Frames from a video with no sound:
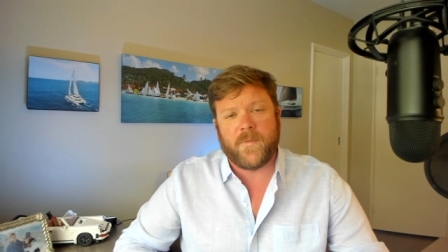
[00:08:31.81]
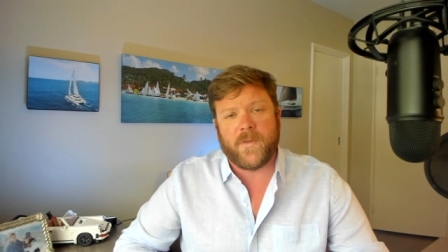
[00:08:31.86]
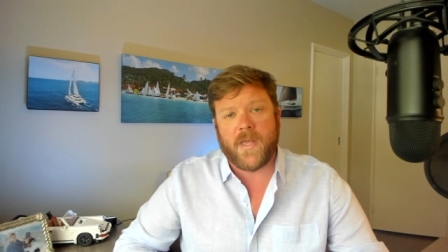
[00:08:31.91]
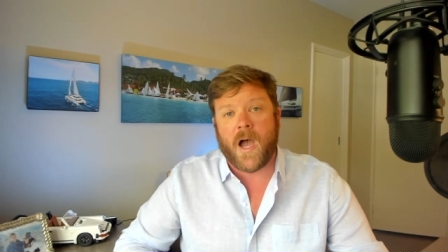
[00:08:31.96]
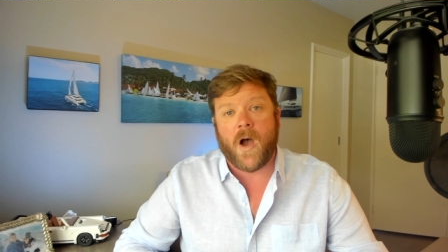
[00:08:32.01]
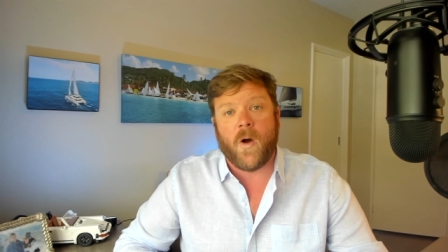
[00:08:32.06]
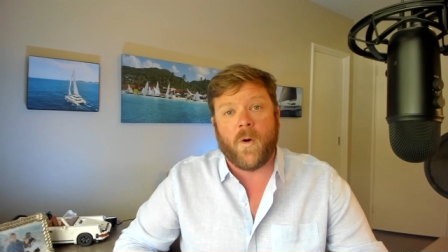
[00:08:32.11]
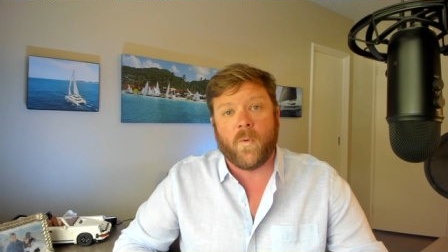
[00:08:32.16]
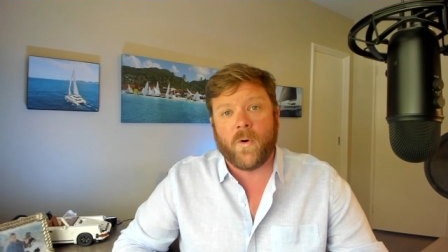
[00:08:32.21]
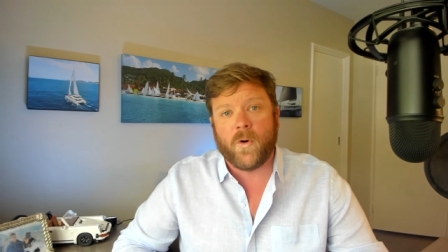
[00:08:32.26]

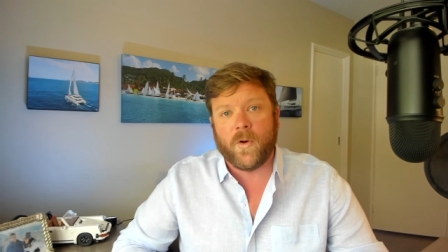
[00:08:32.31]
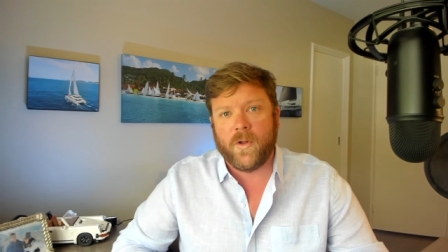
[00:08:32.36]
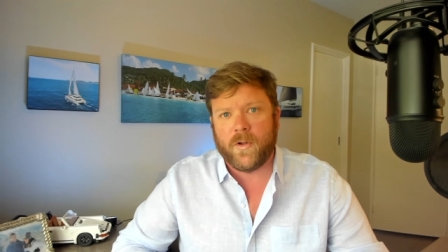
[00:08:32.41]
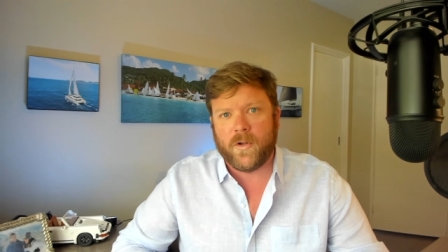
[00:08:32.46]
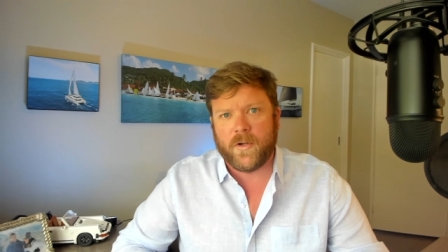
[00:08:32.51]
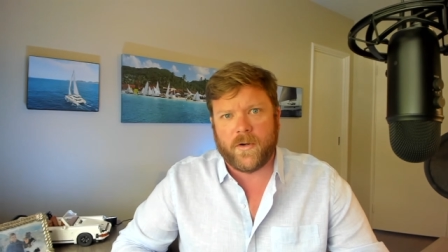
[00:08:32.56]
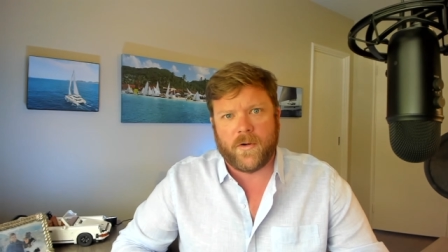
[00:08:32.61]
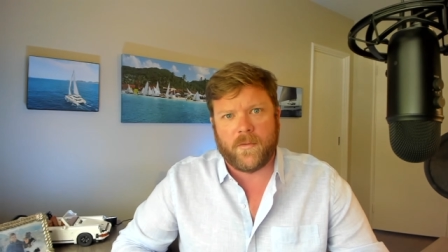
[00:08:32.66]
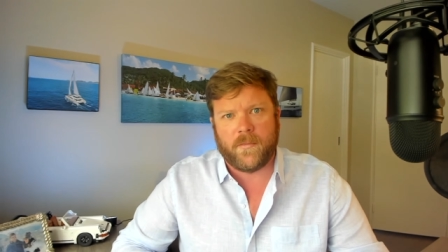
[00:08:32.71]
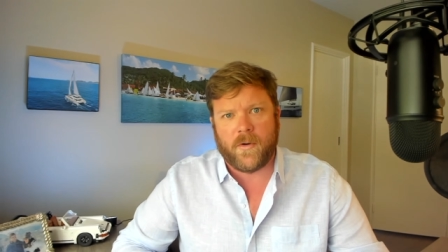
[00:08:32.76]
Yacht World
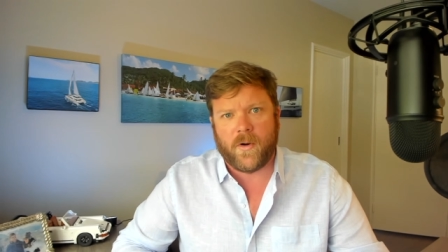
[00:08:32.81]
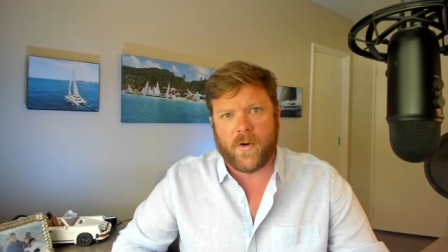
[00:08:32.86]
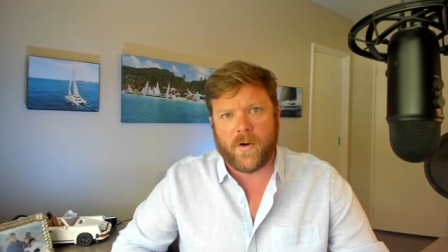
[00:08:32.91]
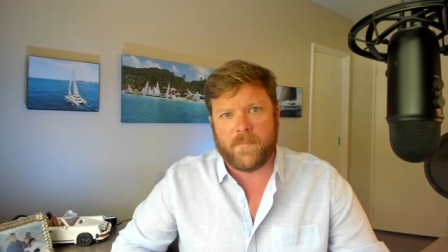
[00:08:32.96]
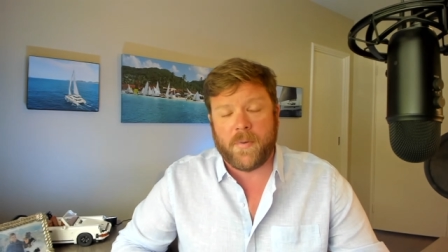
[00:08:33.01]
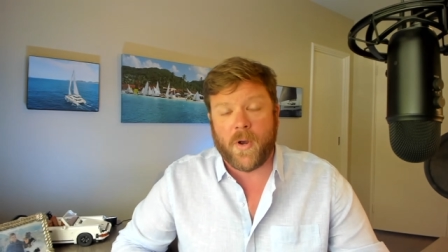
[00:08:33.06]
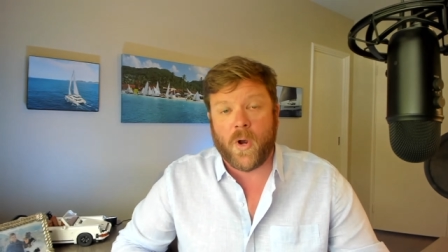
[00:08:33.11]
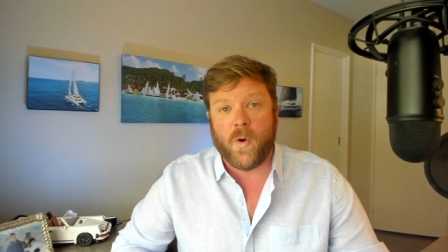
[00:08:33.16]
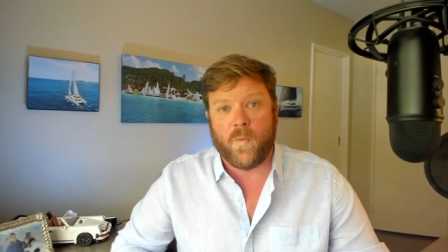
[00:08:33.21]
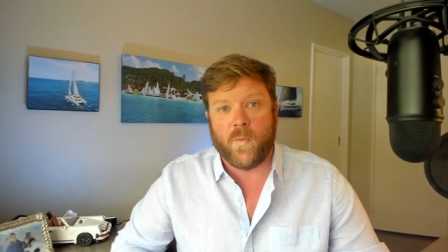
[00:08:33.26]
or, or
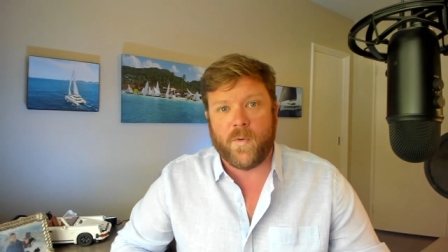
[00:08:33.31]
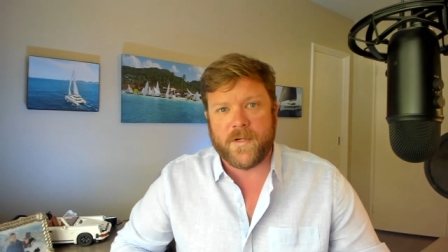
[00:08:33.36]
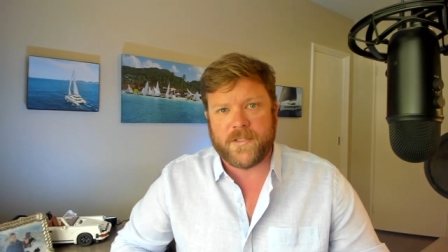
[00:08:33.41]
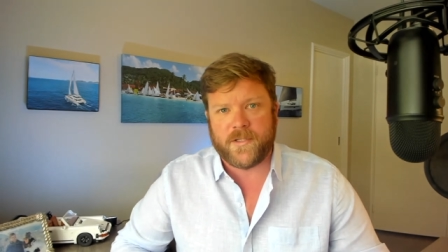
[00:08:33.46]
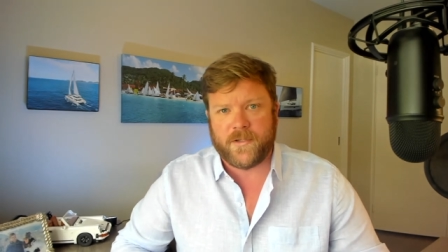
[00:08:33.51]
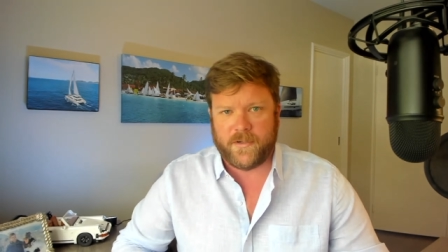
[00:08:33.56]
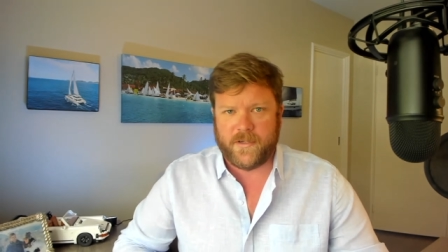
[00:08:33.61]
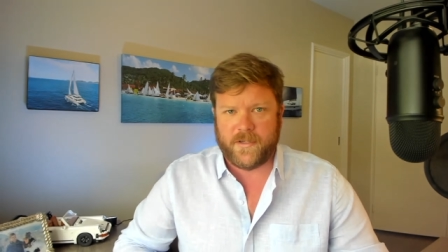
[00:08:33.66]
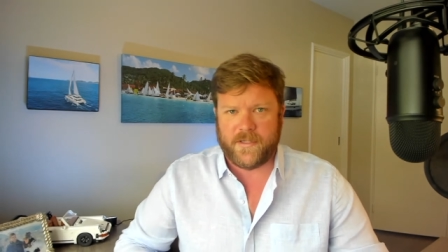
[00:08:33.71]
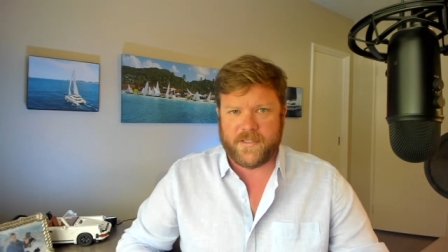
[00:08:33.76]
Boat
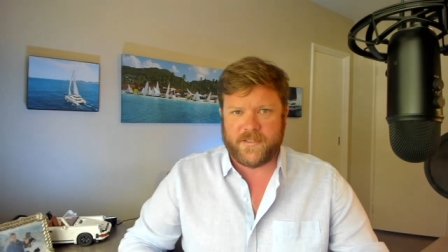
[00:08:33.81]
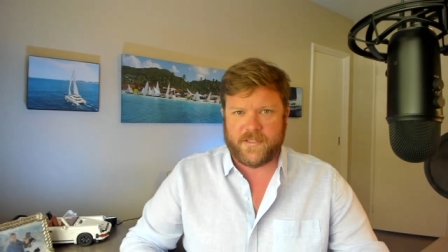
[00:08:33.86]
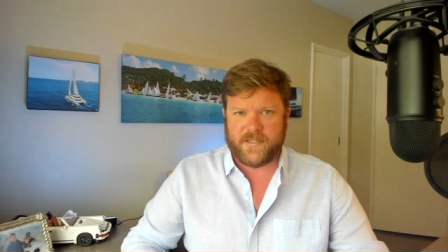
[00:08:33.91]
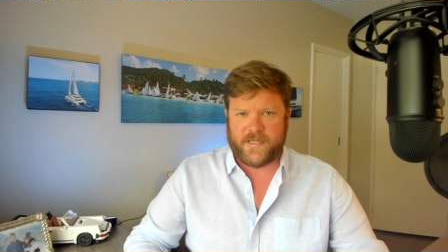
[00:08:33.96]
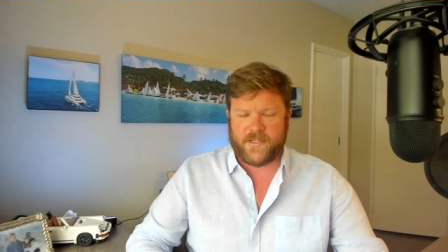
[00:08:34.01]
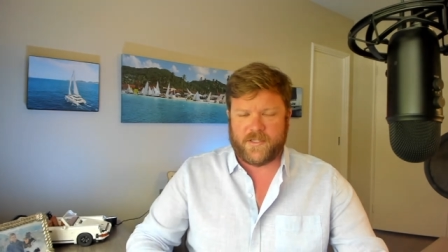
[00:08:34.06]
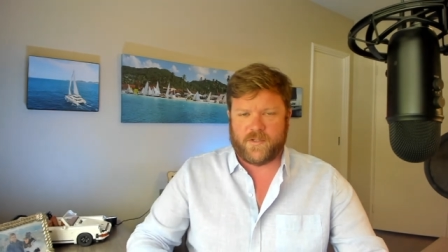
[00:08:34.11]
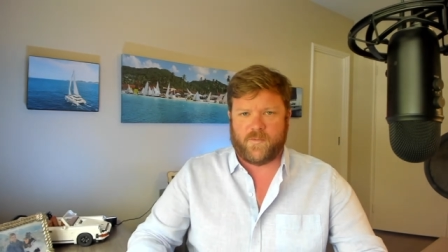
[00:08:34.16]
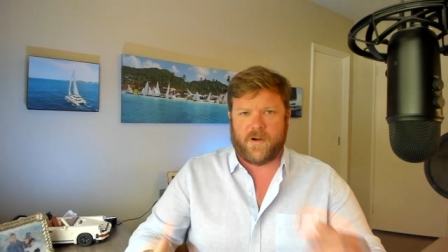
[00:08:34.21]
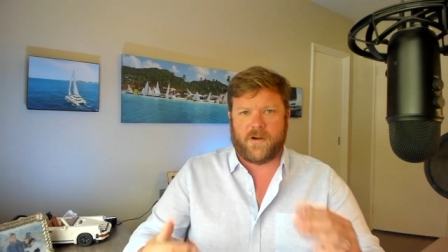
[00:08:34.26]
Wizard, as,
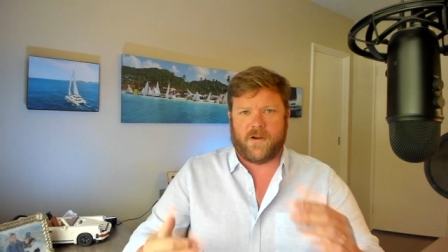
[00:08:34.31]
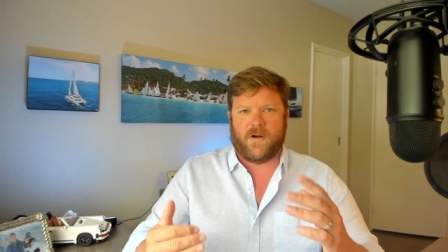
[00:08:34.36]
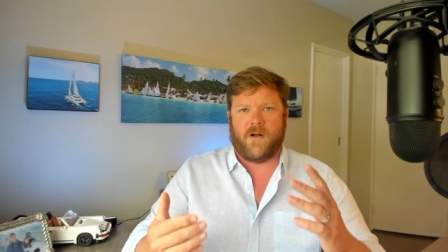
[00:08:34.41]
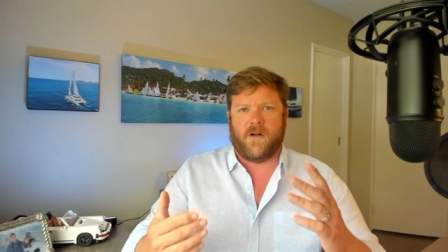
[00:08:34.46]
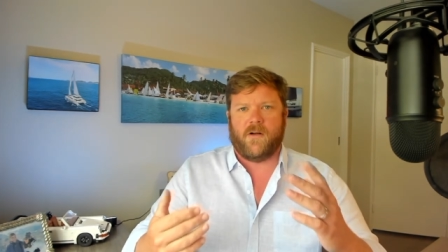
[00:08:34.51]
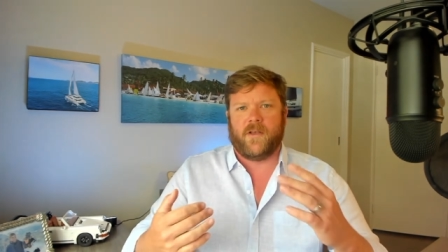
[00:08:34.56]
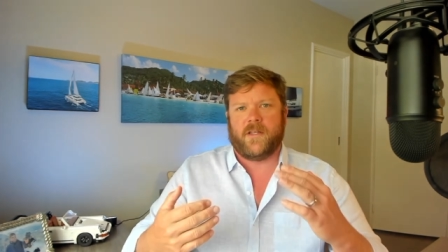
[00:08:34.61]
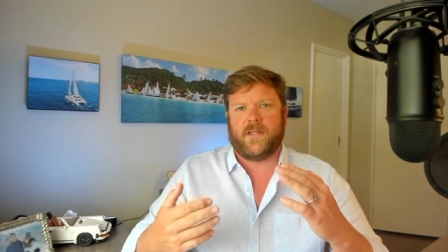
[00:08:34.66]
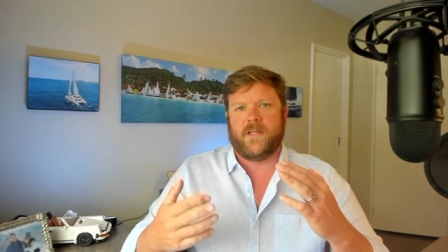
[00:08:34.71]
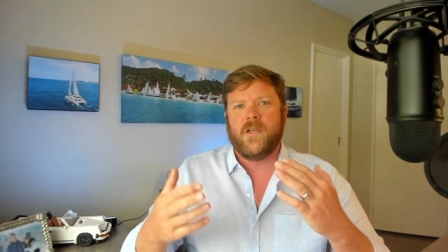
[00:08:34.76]
as we
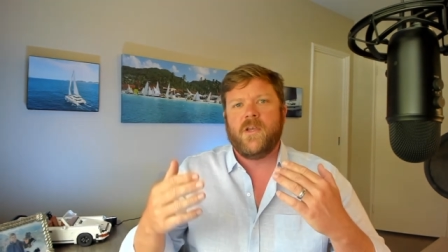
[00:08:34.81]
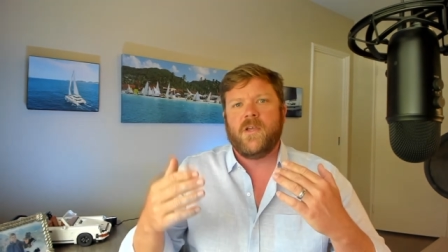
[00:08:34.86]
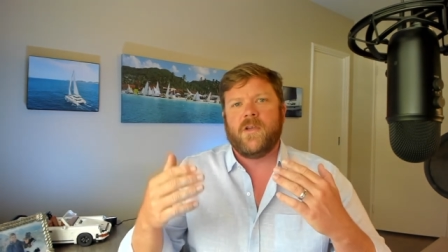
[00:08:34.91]
call it,